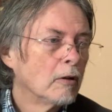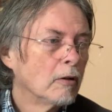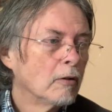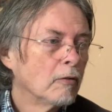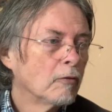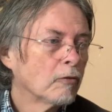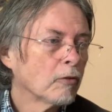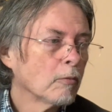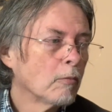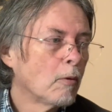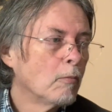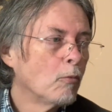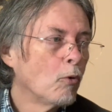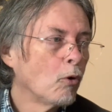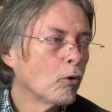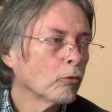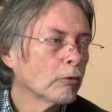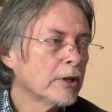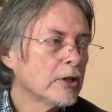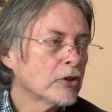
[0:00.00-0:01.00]
From a
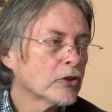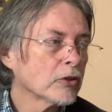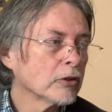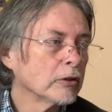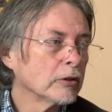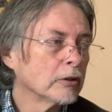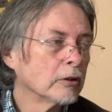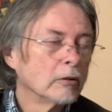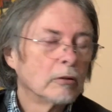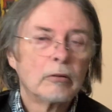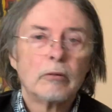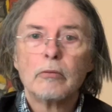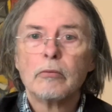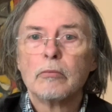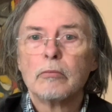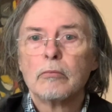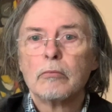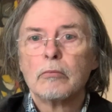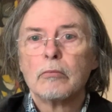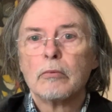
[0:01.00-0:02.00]
more recent
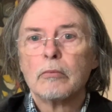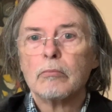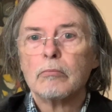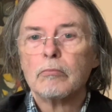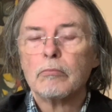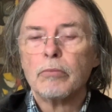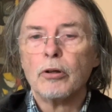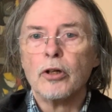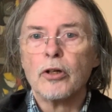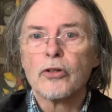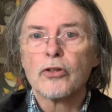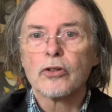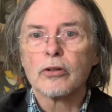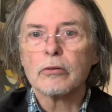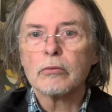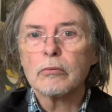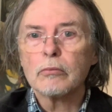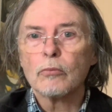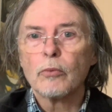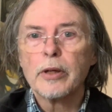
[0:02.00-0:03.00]

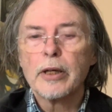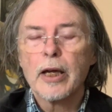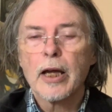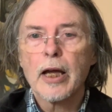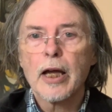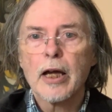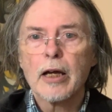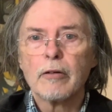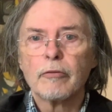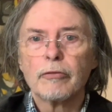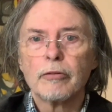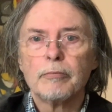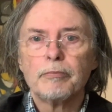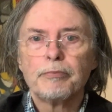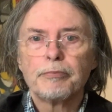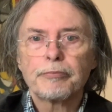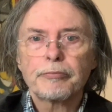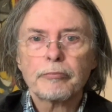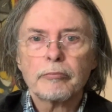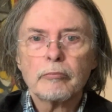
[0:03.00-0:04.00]
person, we have
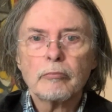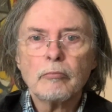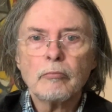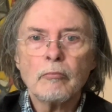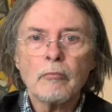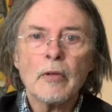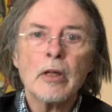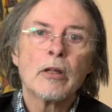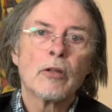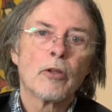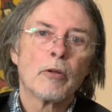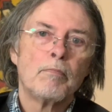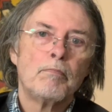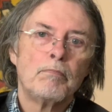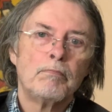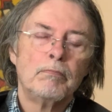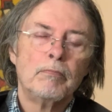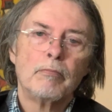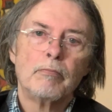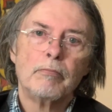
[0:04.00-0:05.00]

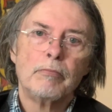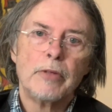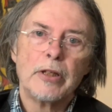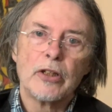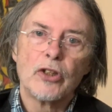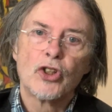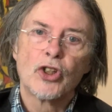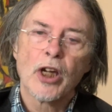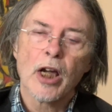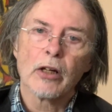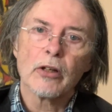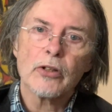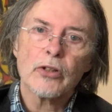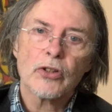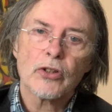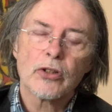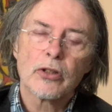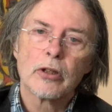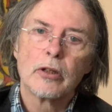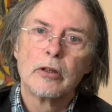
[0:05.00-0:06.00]
the
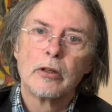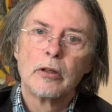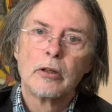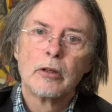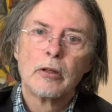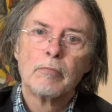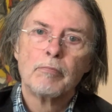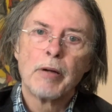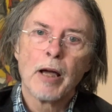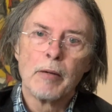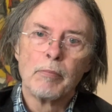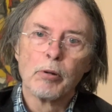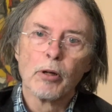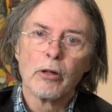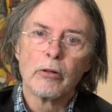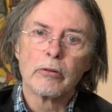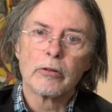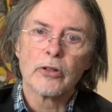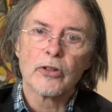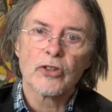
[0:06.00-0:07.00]
cellist
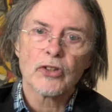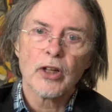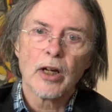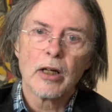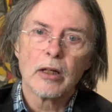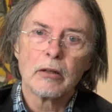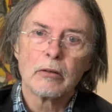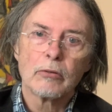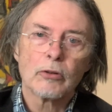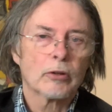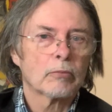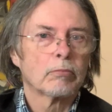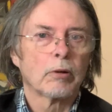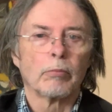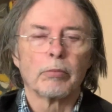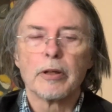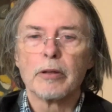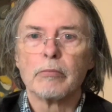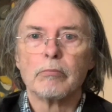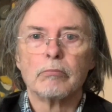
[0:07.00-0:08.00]
Pablo Casals,
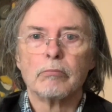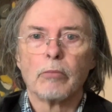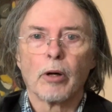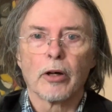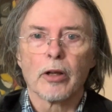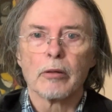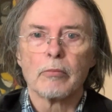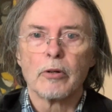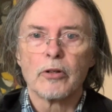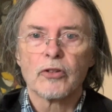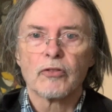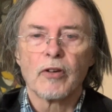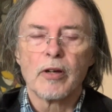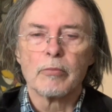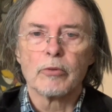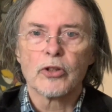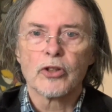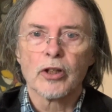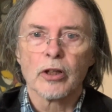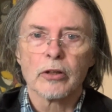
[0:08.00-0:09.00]
probably one of the most
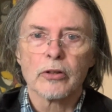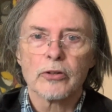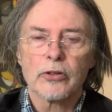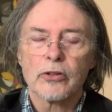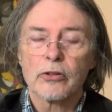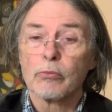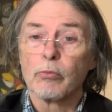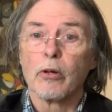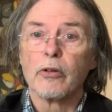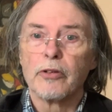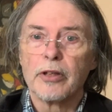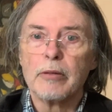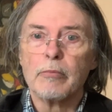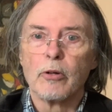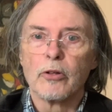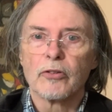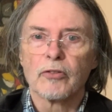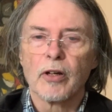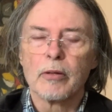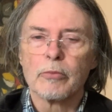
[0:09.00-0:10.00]
famous cellists, well, the
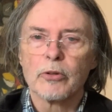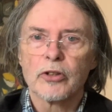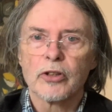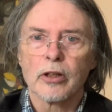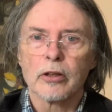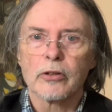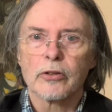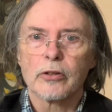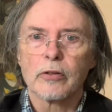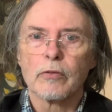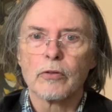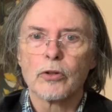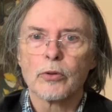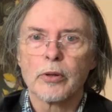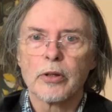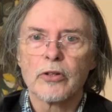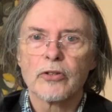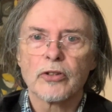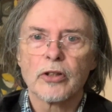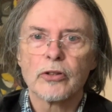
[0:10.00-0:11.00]
most famous cellist of the
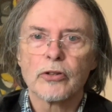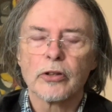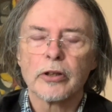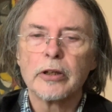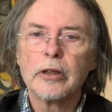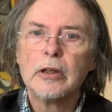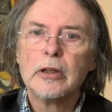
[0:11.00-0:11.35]
20th century,